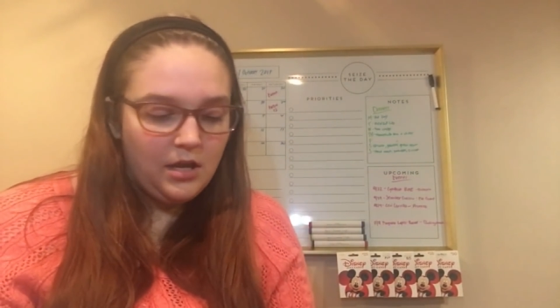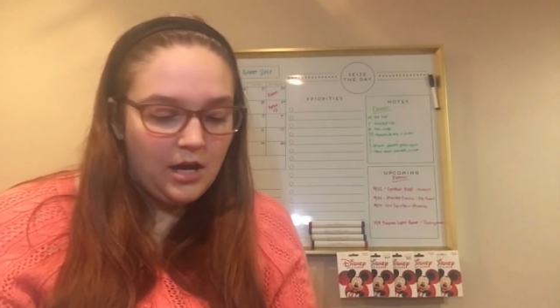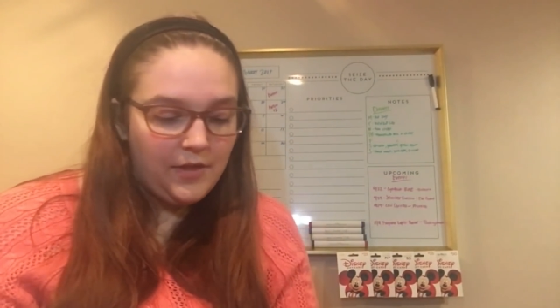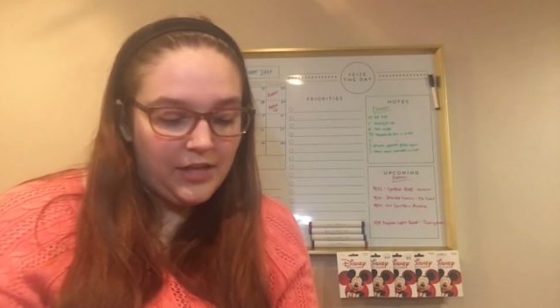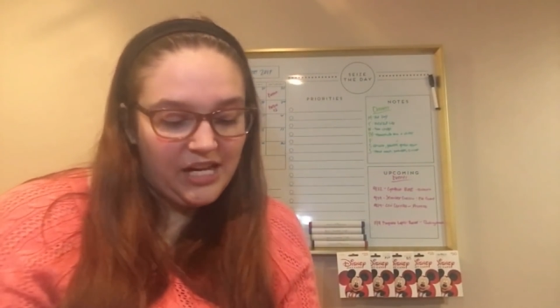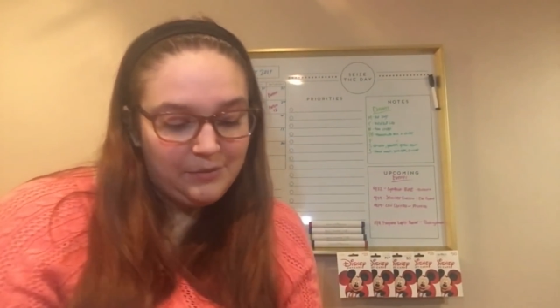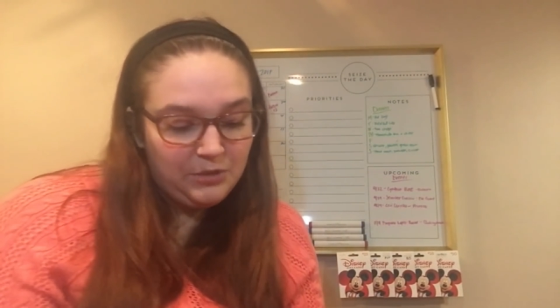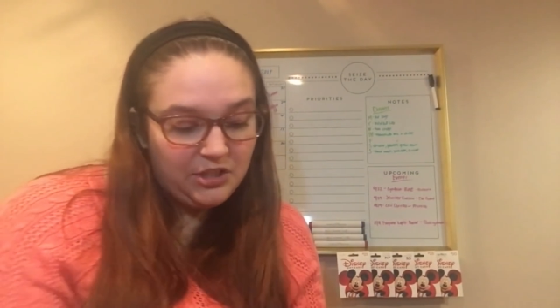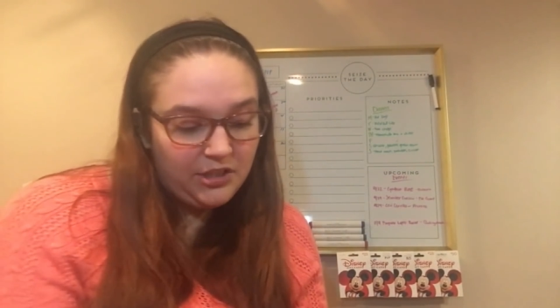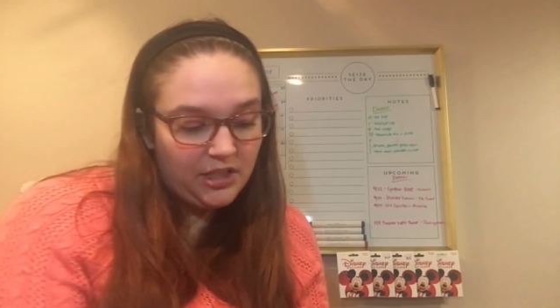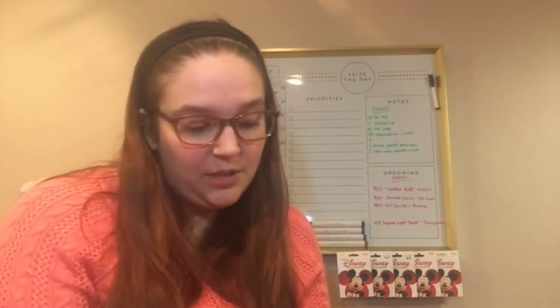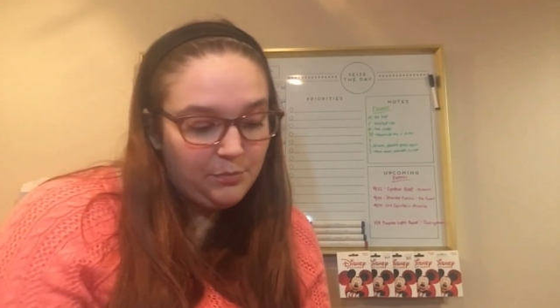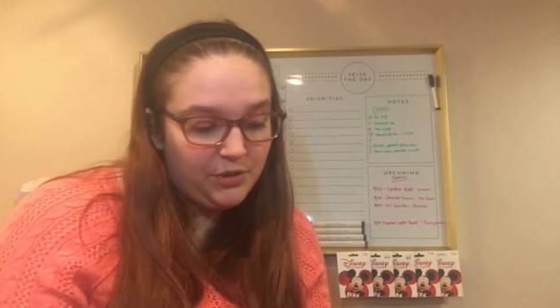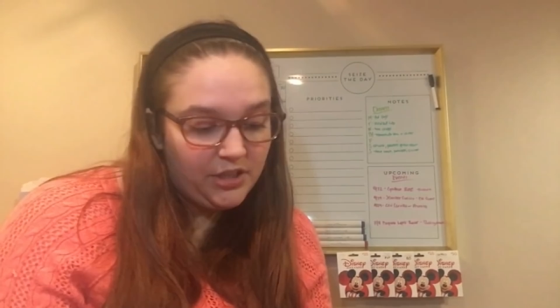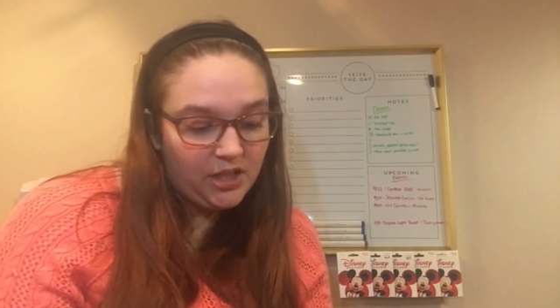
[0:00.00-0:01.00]
And then I'm just
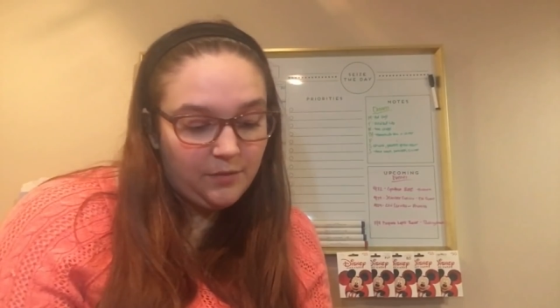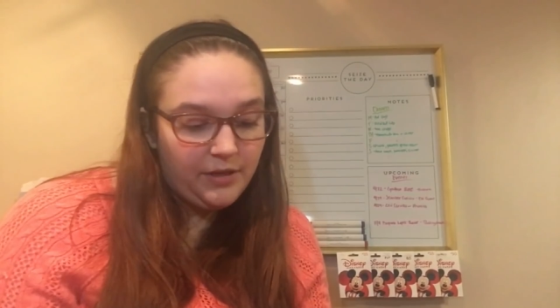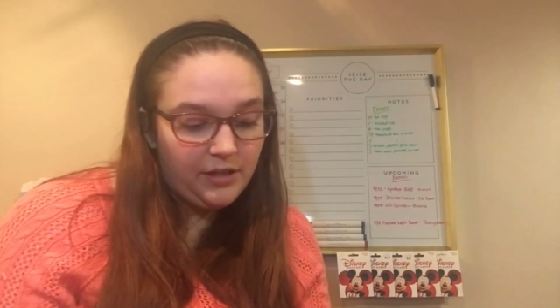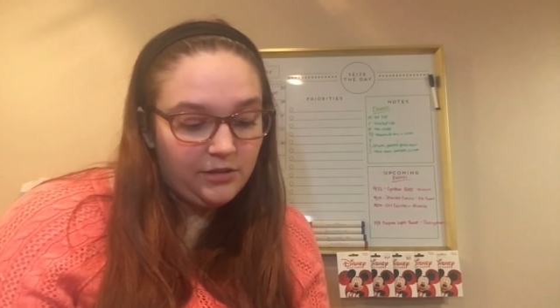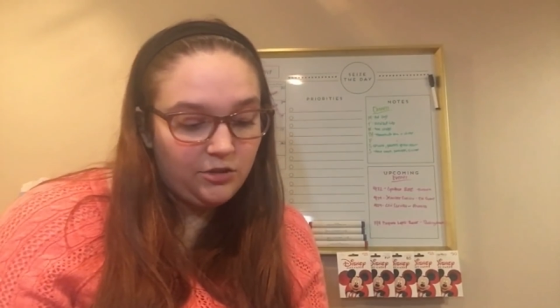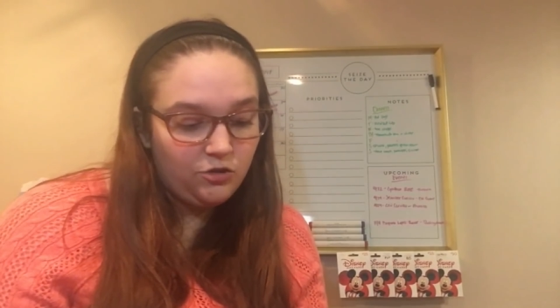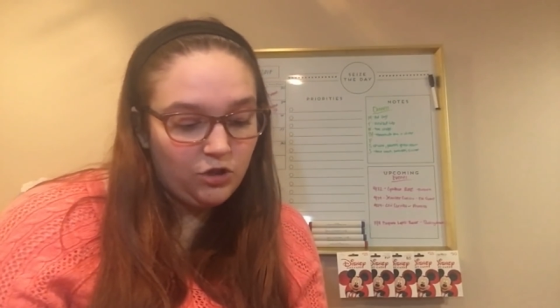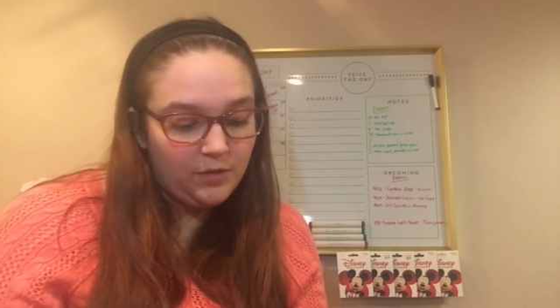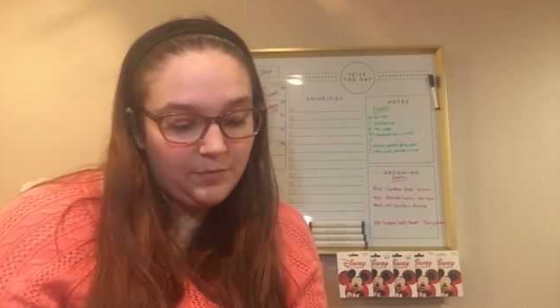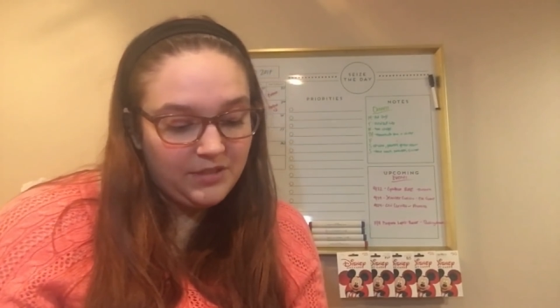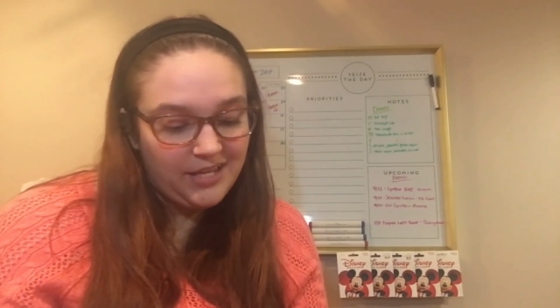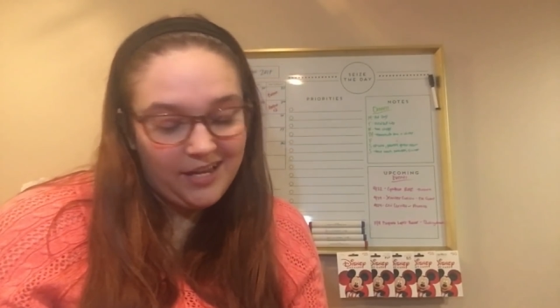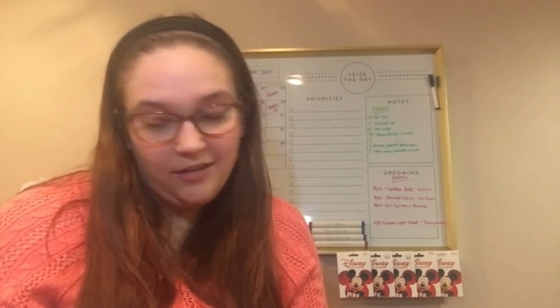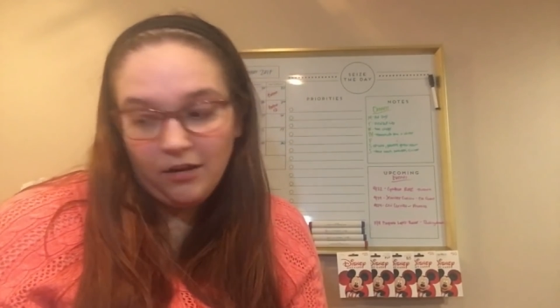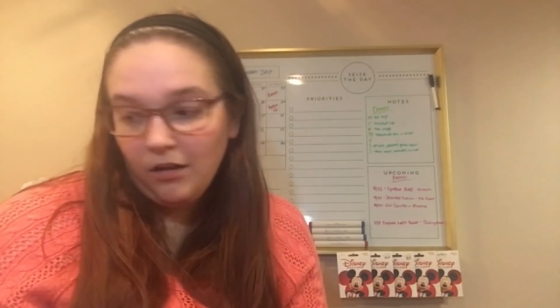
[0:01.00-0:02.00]
gonna put command strips
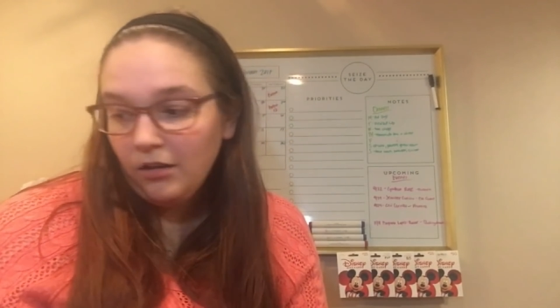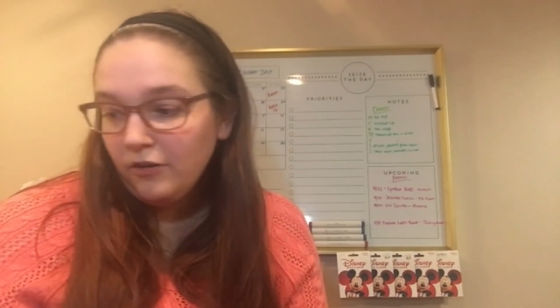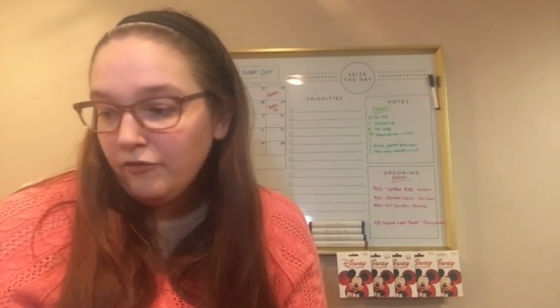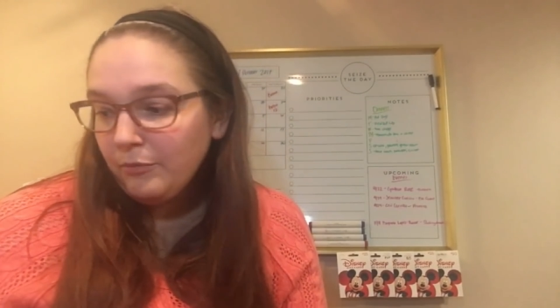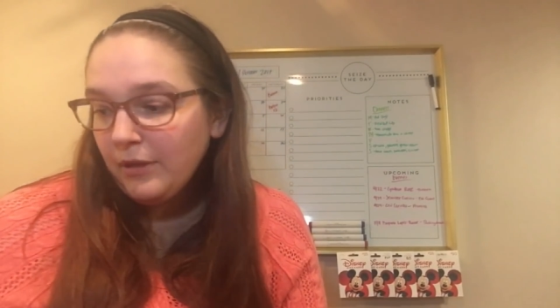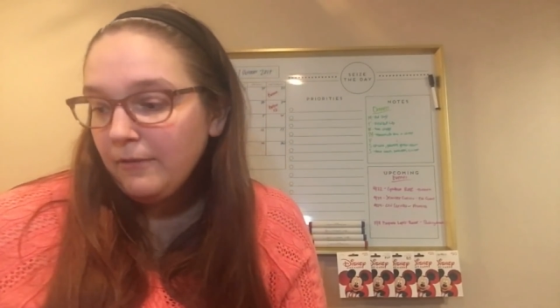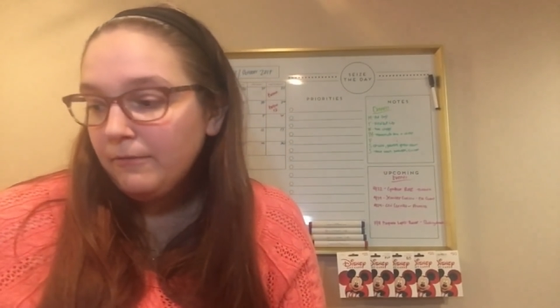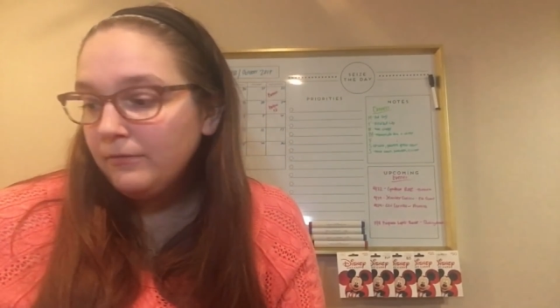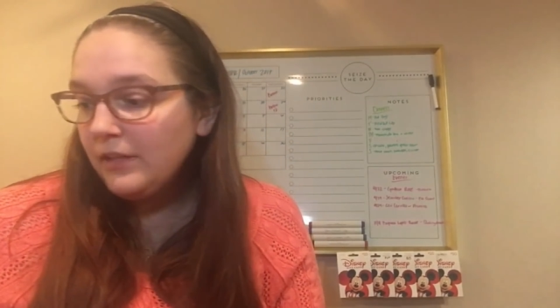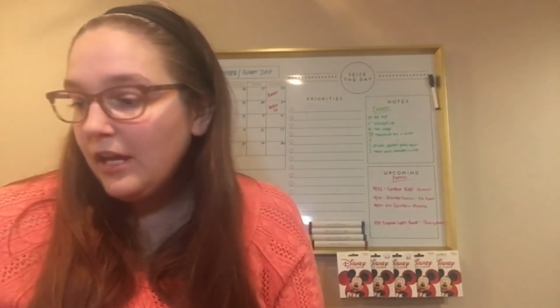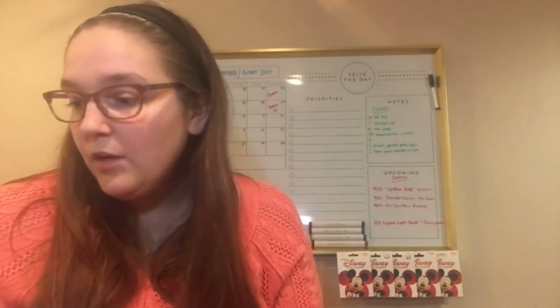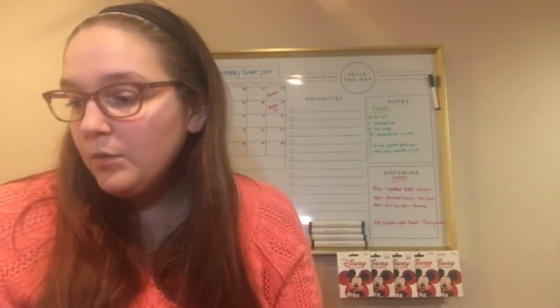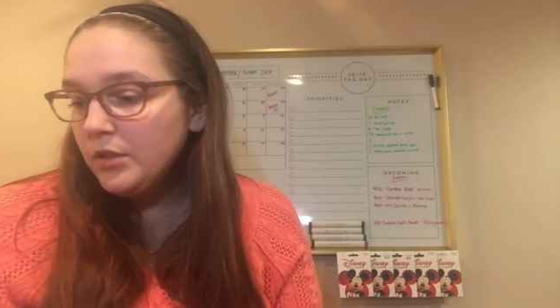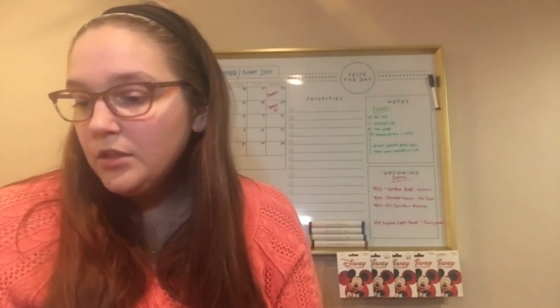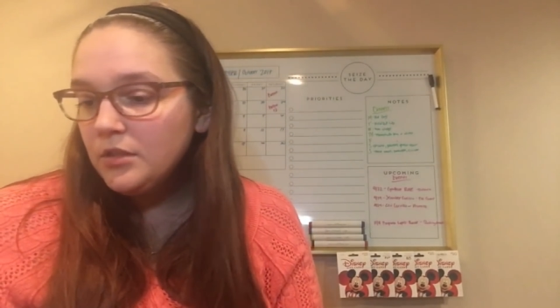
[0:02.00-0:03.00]
on all of my
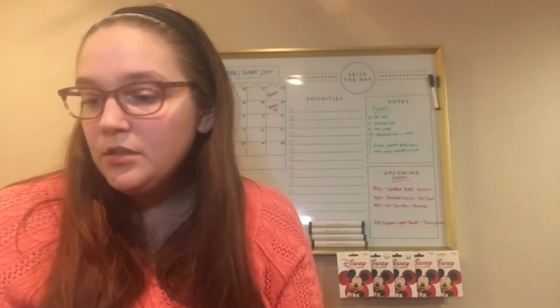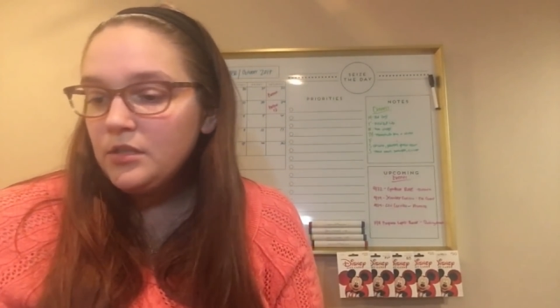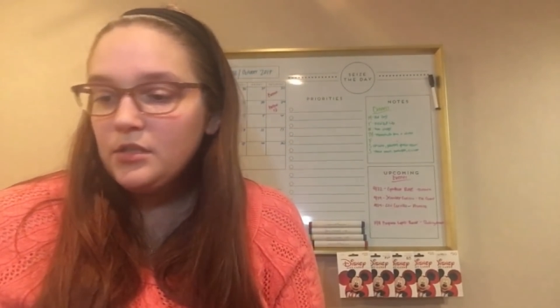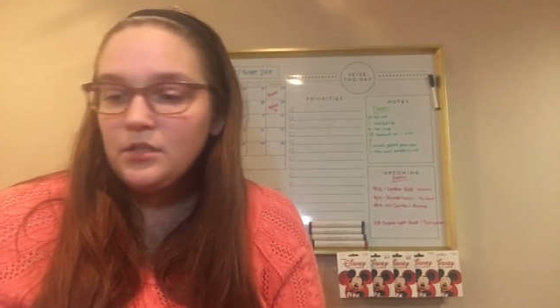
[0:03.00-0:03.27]
flowers.